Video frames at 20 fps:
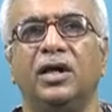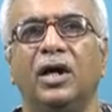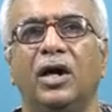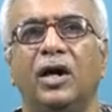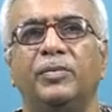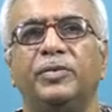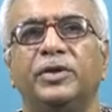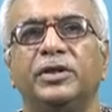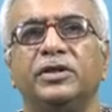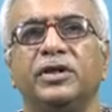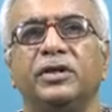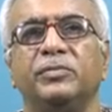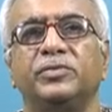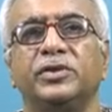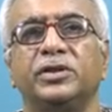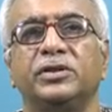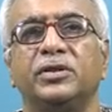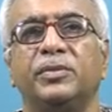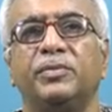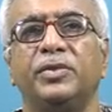Operating
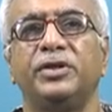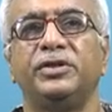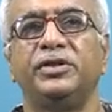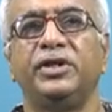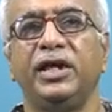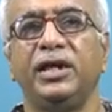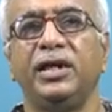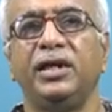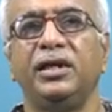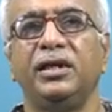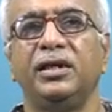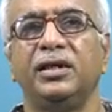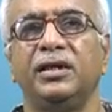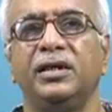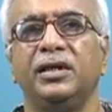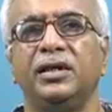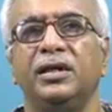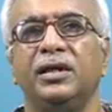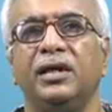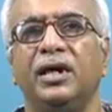principle D.
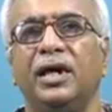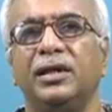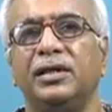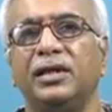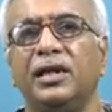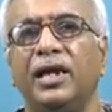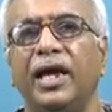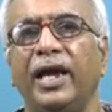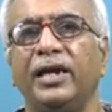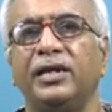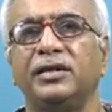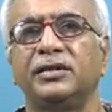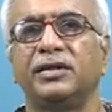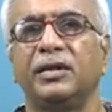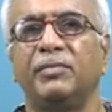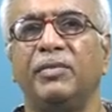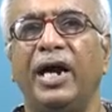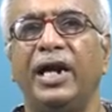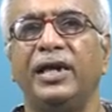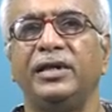Underlying
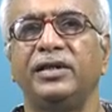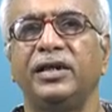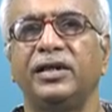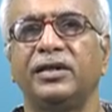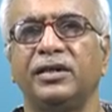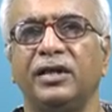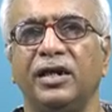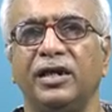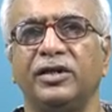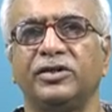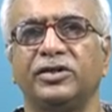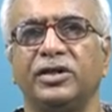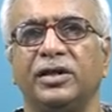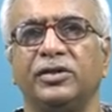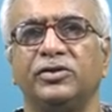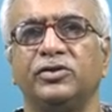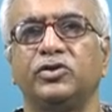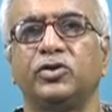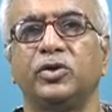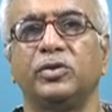semantic
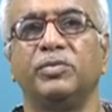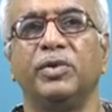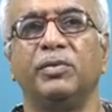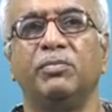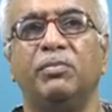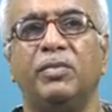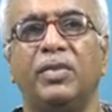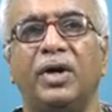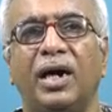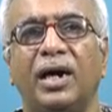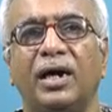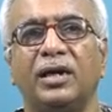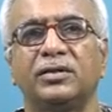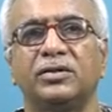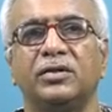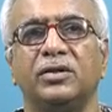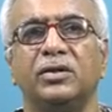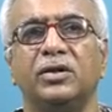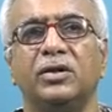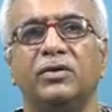relations should be
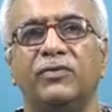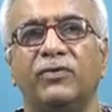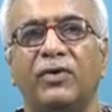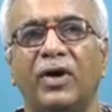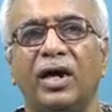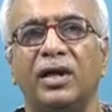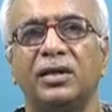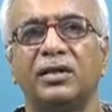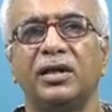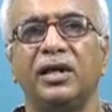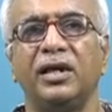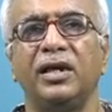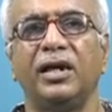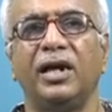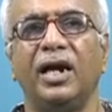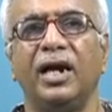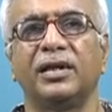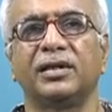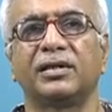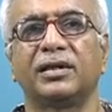marked overtly
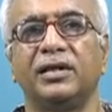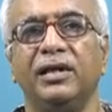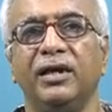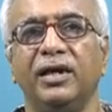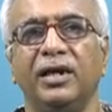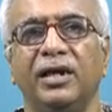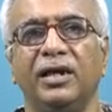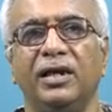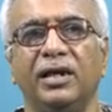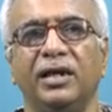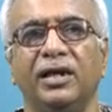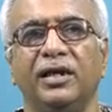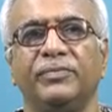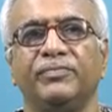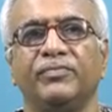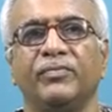and clearly.